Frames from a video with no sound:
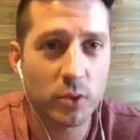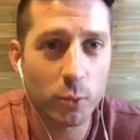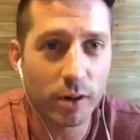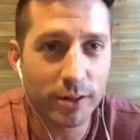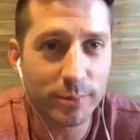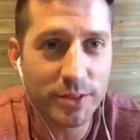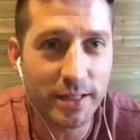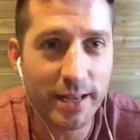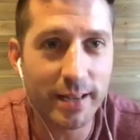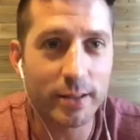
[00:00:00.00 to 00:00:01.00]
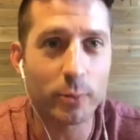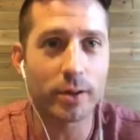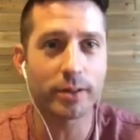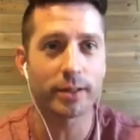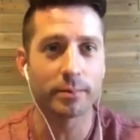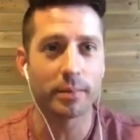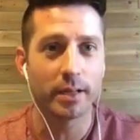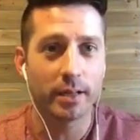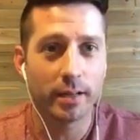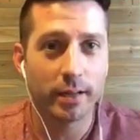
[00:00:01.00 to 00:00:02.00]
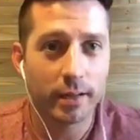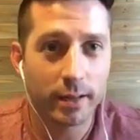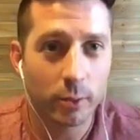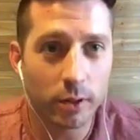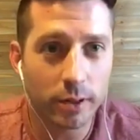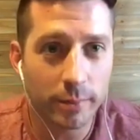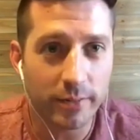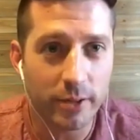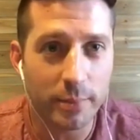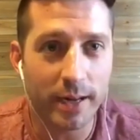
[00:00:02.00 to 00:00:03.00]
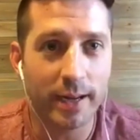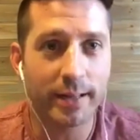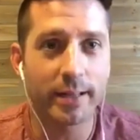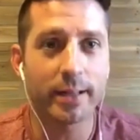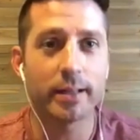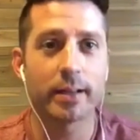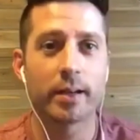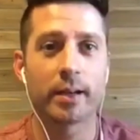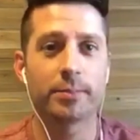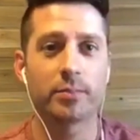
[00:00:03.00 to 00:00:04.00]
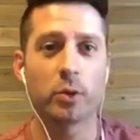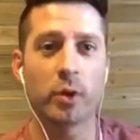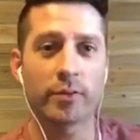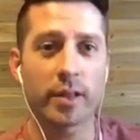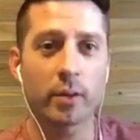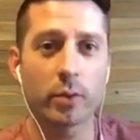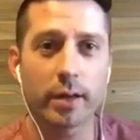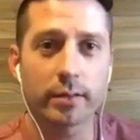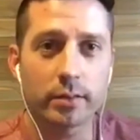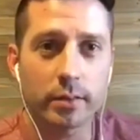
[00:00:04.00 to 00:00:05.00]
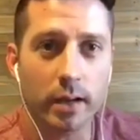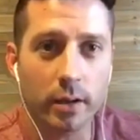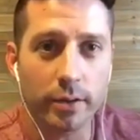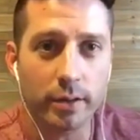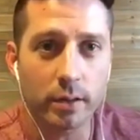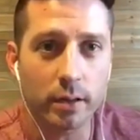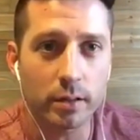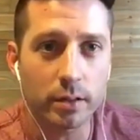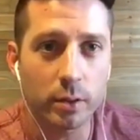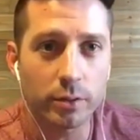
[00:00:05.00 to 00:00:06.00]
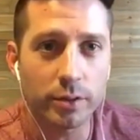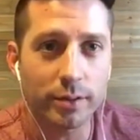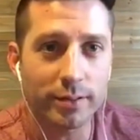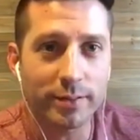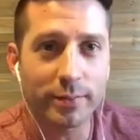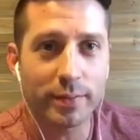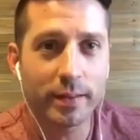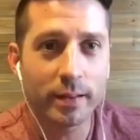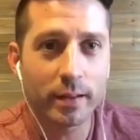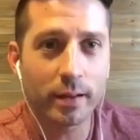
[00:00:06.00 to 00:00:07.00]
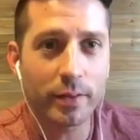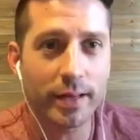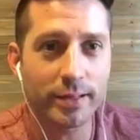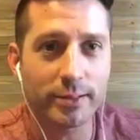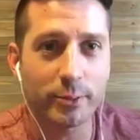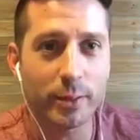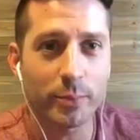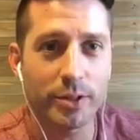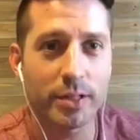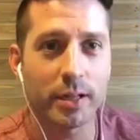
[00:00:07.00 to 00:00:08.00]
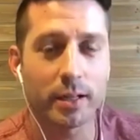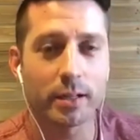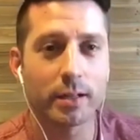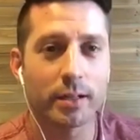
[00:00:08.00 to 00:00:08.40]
You're welcome, Jeanette. You're welcome. You're welcome, everybody. Whoever that I already know. Oh, thanks, Sue. I appreciate it.